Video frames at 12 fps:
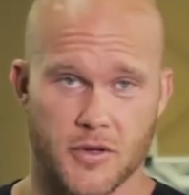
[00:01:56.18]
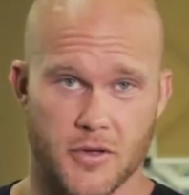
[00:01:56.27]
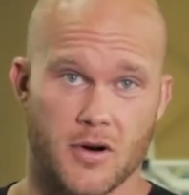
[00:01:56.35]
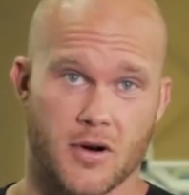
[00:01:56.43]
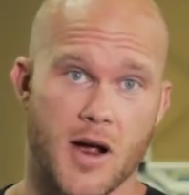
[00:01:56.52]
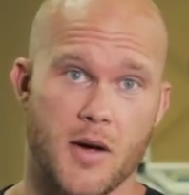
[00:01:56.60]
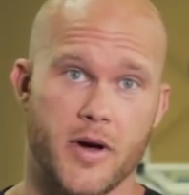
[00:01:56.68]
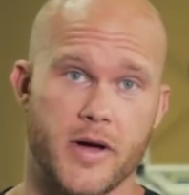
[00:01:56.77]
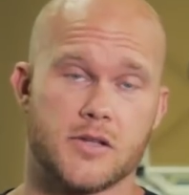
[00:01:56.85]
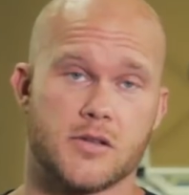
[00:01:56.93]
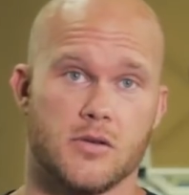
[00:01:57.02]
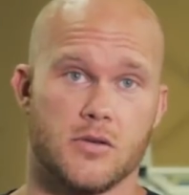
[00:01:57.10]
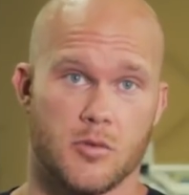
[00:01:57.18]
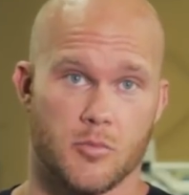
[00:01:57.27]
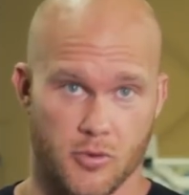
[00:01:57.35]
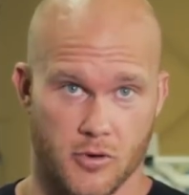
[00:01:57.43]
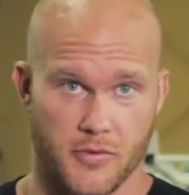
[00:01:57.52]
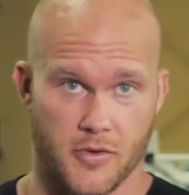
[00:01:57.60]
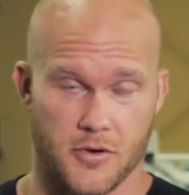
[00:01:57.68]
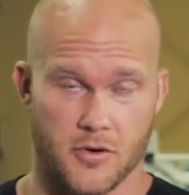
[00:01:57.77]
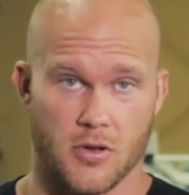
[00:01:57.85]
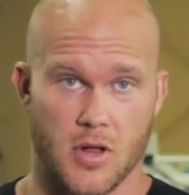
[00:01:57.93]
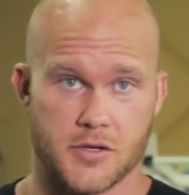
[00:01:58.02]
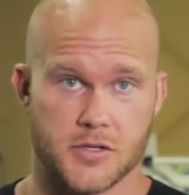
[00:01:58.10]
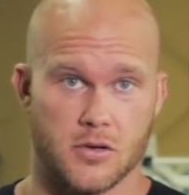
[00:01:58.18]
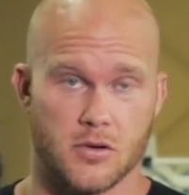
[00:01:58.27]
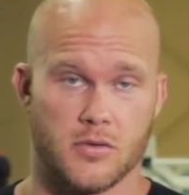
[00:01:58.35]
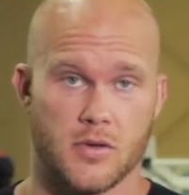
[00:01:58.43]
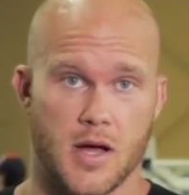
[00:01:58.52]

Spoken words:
they're a great way to improve the neurological